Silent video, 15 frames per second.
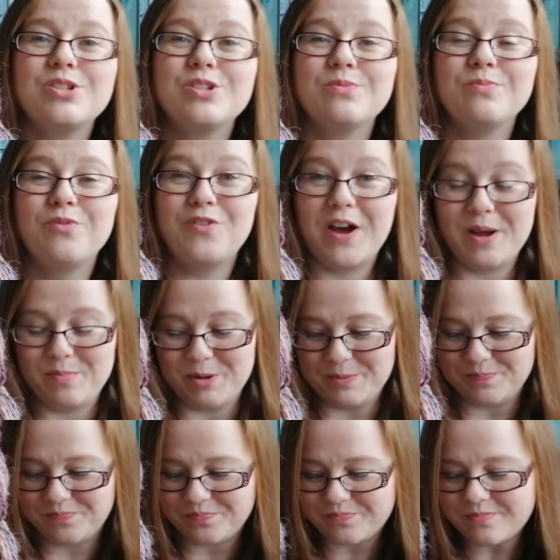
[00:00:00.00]
some
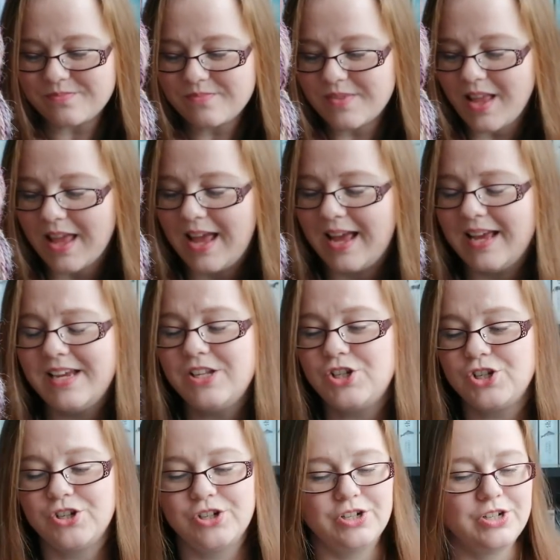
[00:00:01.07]
fibre. I
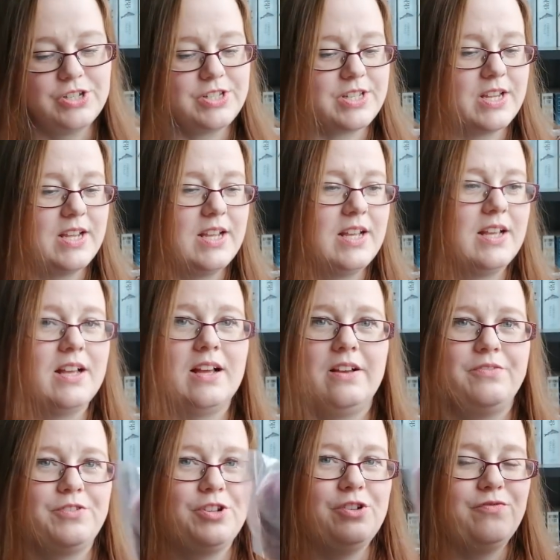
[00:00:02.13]
chose,
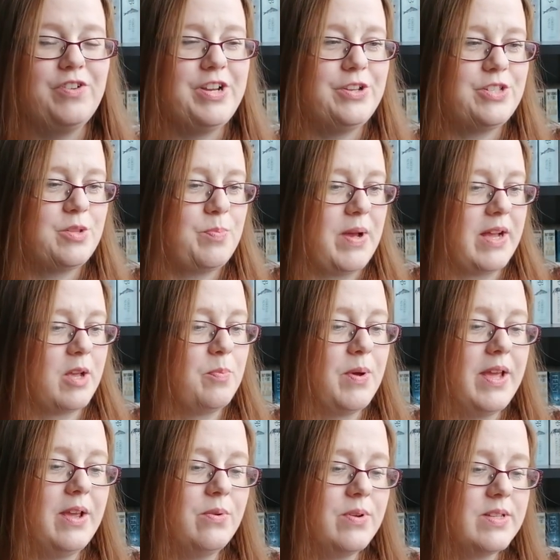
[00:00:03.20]
I've reused the bag,
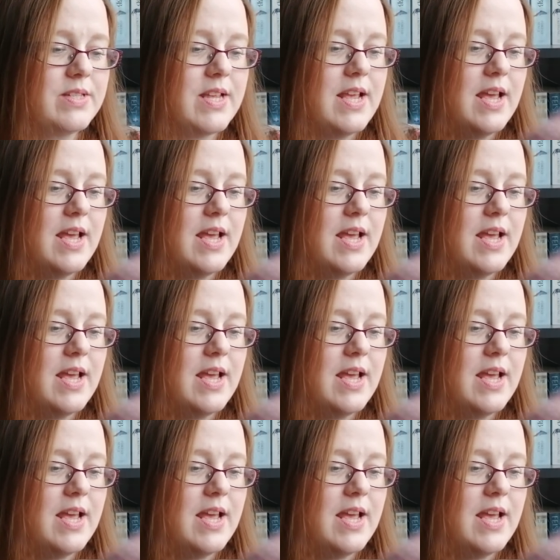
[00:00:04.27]
but it was